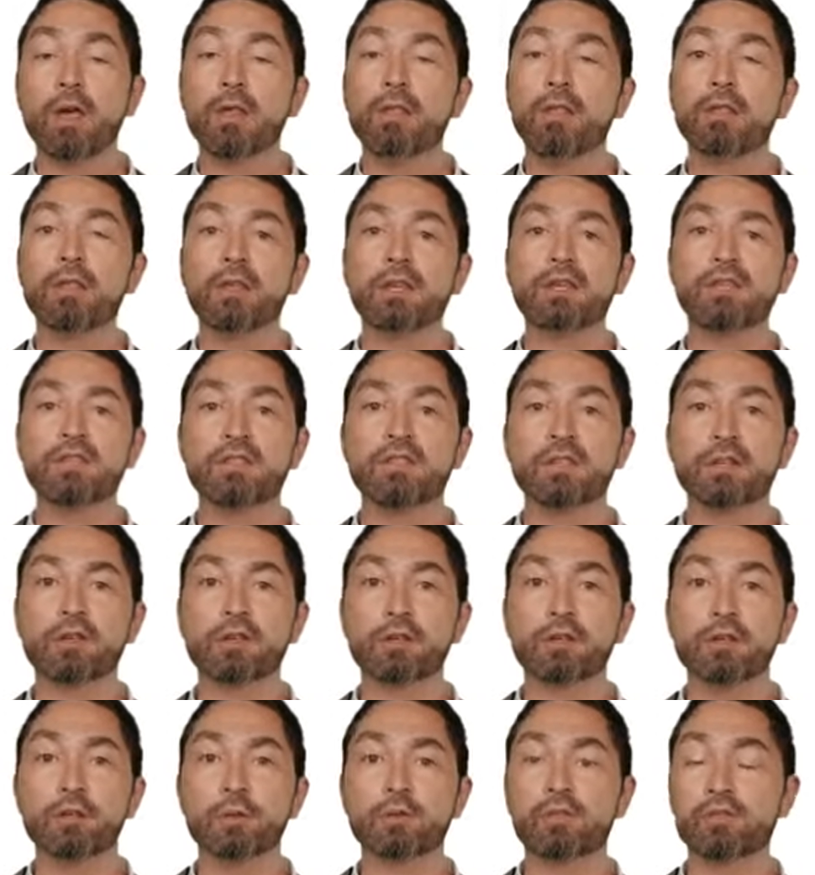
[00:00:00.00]
The easiest thing you
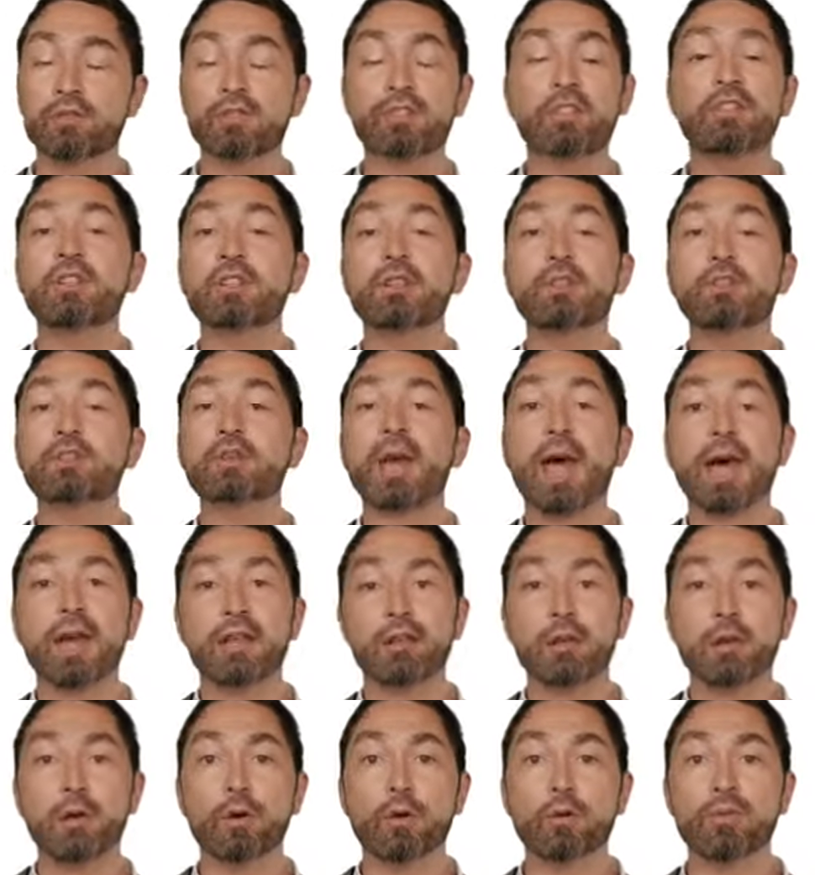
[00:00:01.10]
can do is just continue to add
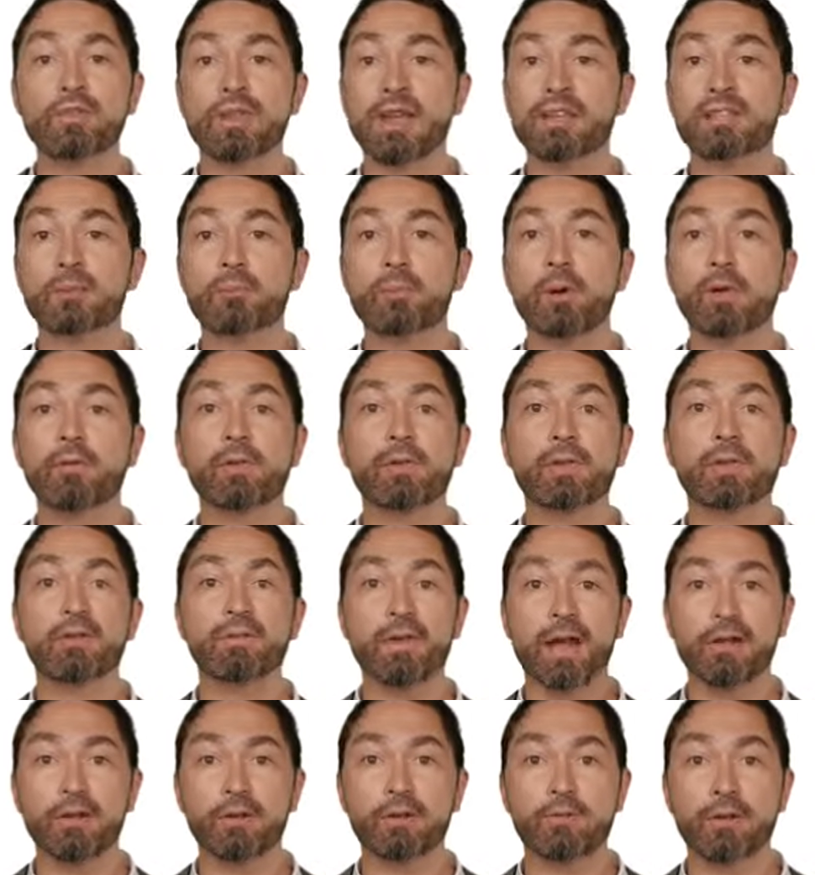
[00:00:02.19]
nodes, and that's a perfectly
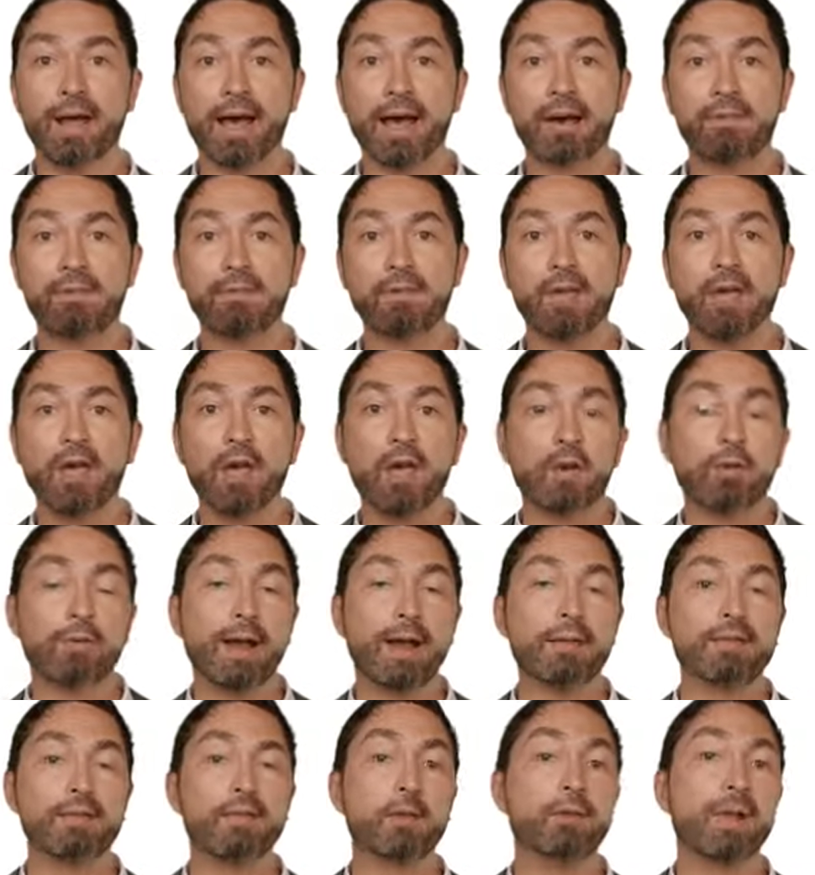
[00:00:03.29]
valid graph.
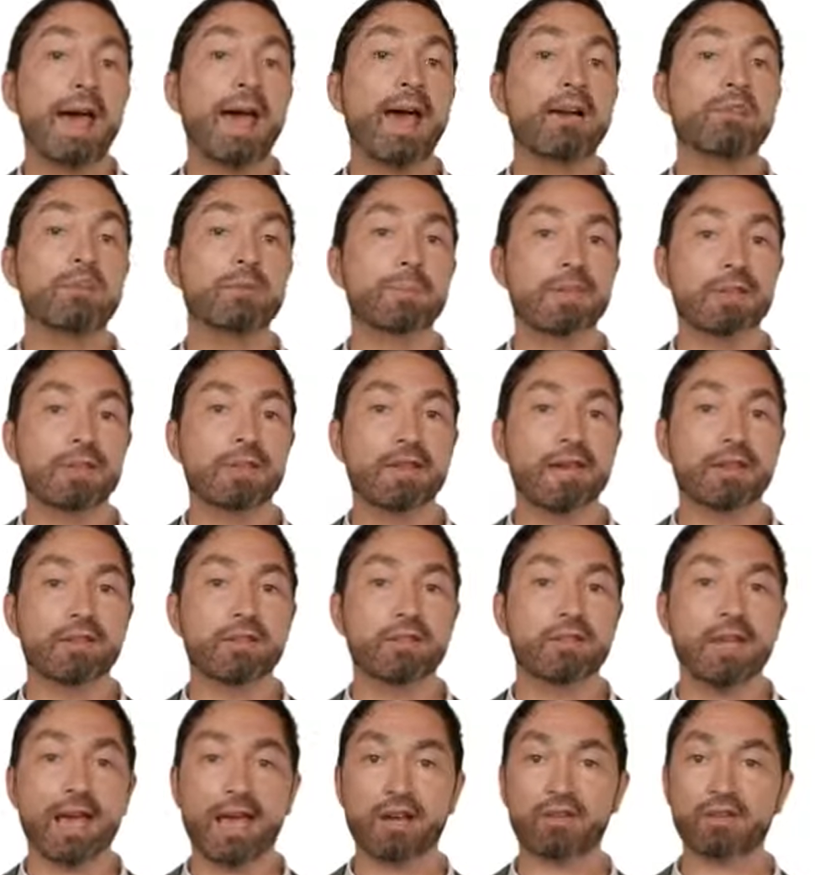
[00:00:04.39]
Graphs don't have to be connected
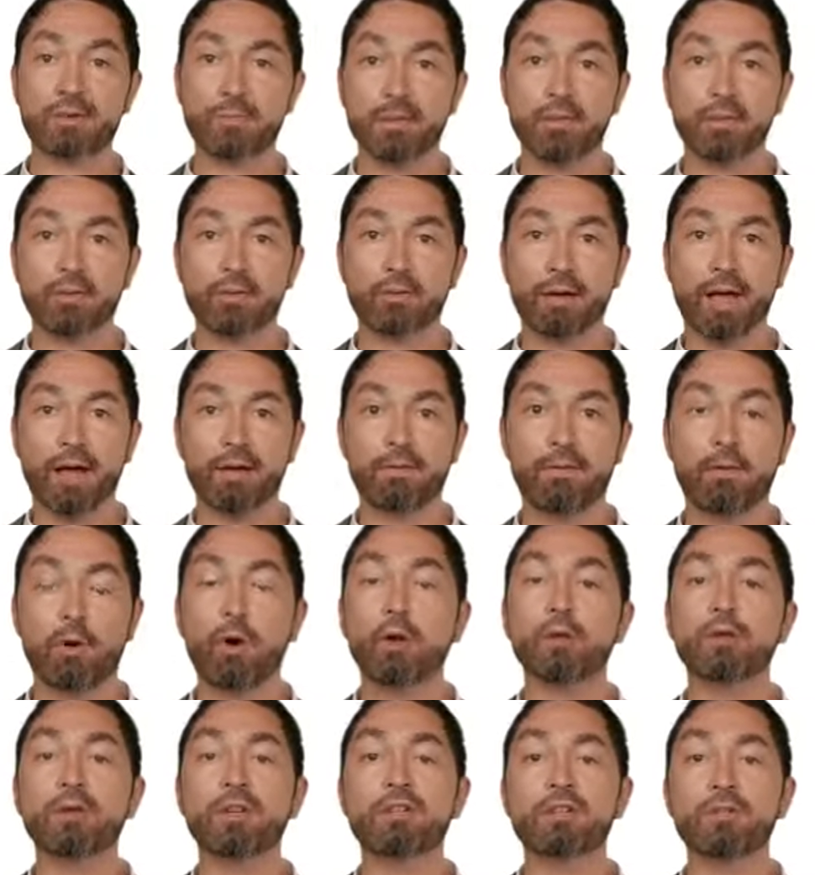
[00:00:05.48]
to actually be a graph. All
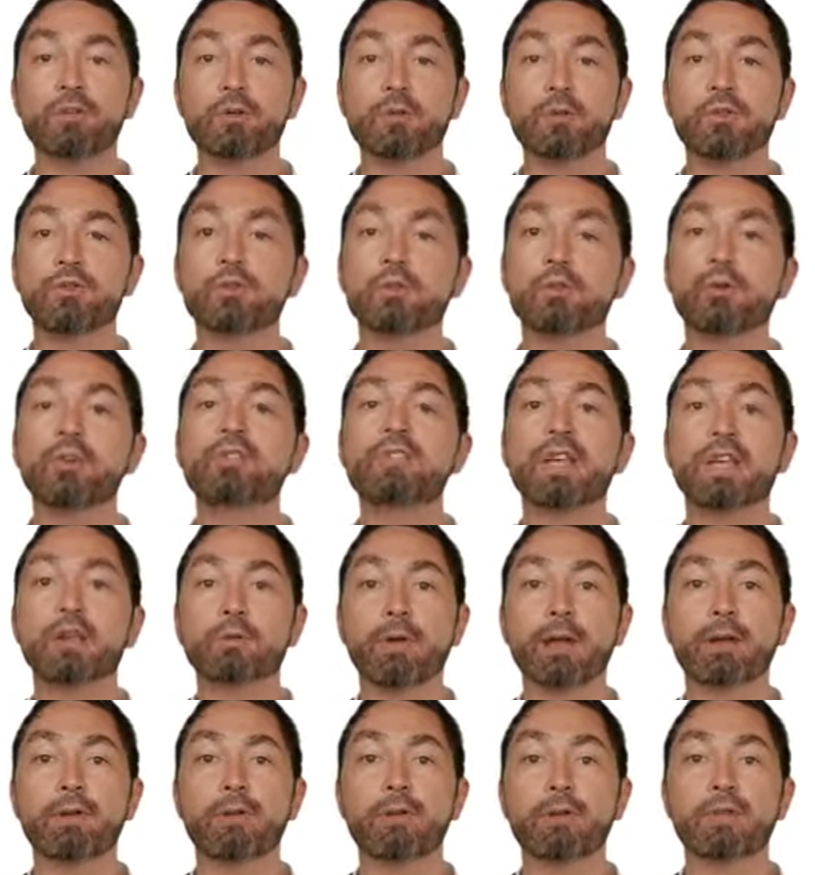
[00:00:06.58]
you need to do is store data
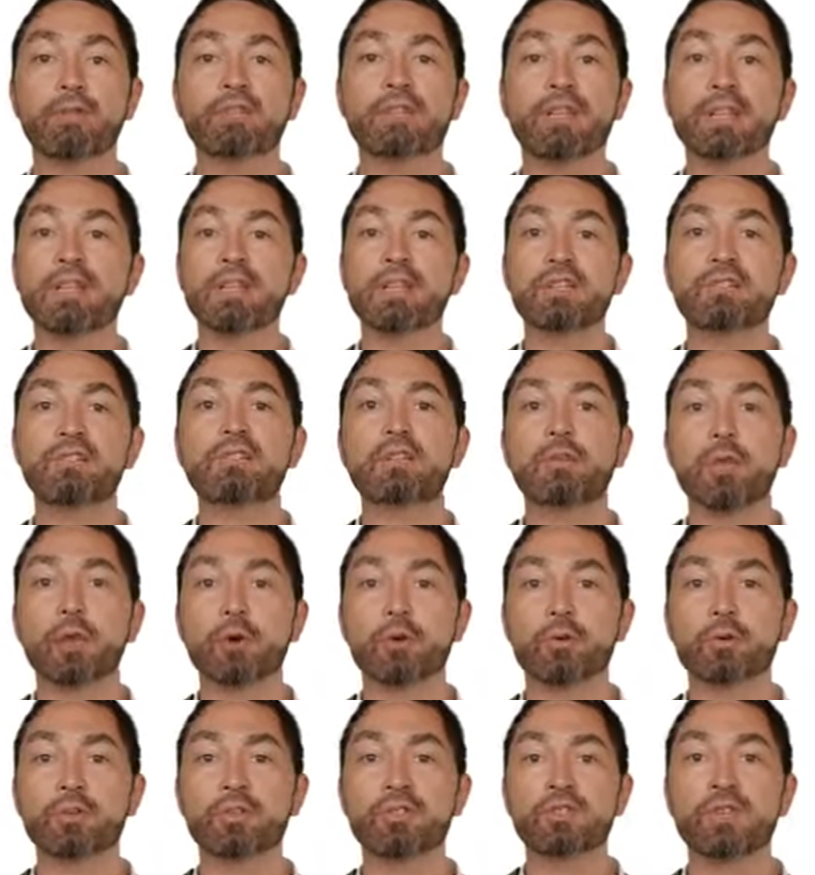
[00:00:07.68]
records in each of the
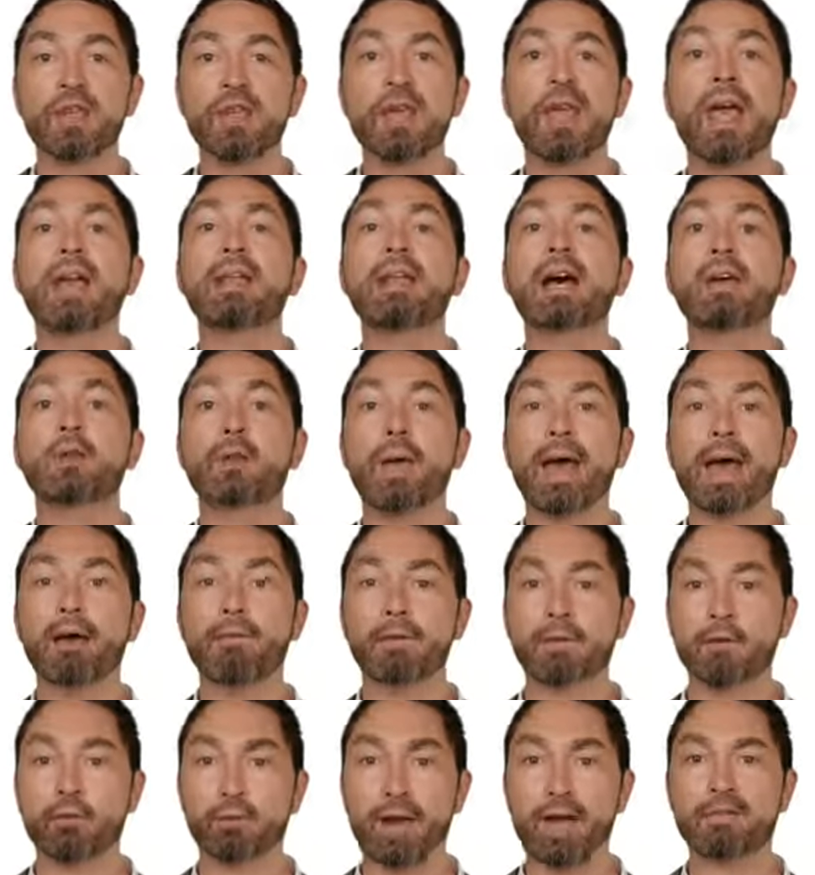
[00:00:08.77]
nodes, and now you have a
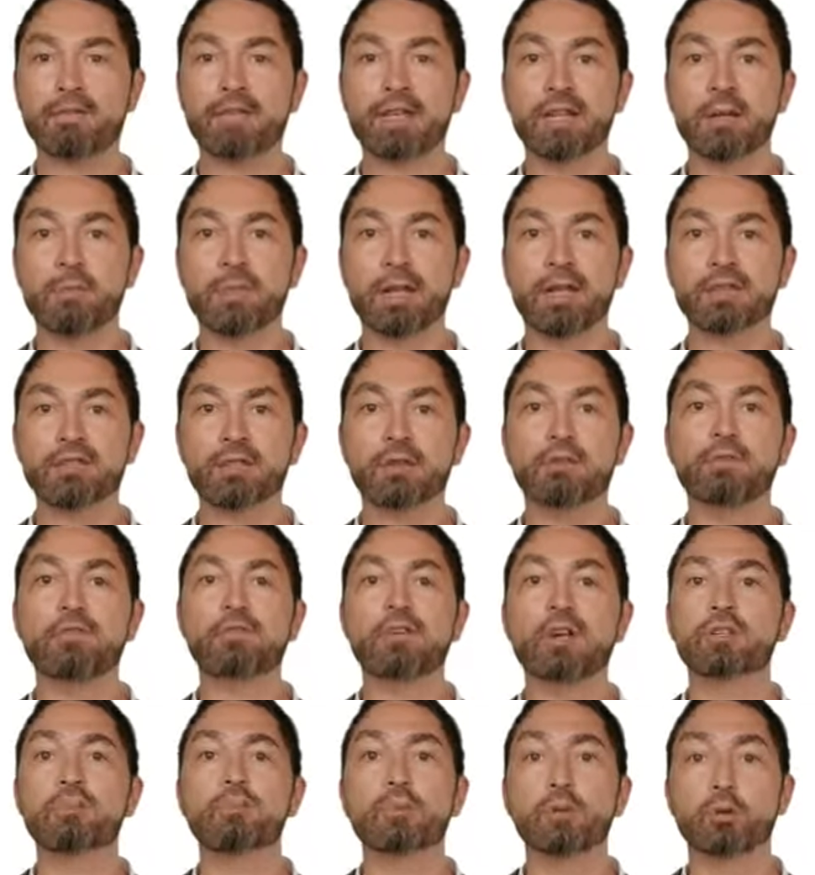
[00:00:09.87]
graph database of
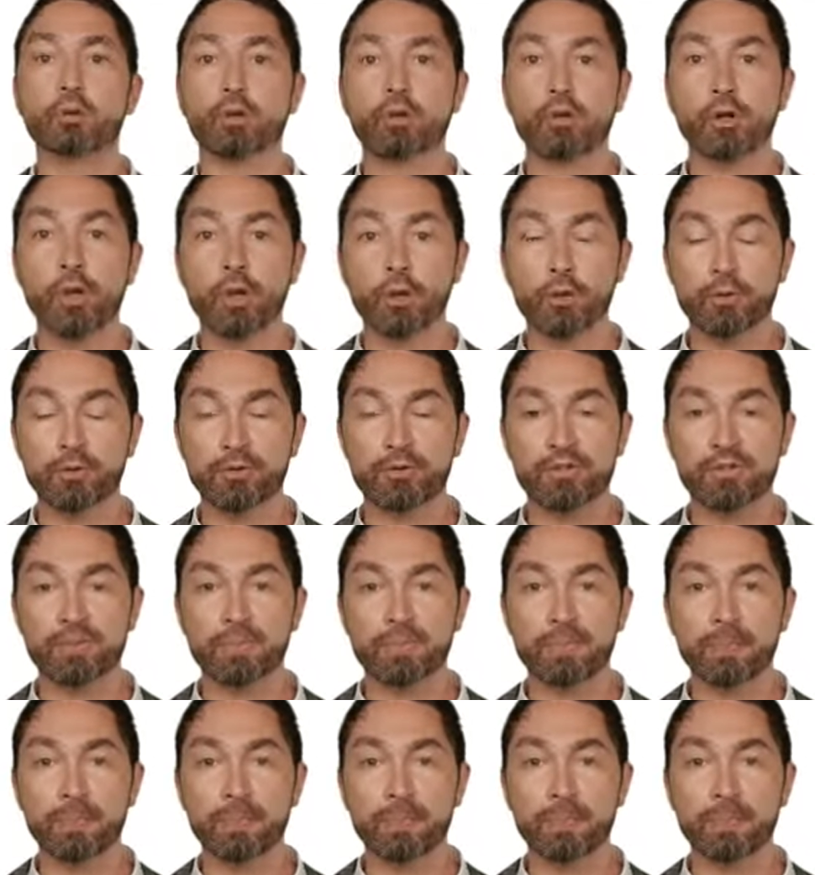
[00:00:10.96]
just pure nodes.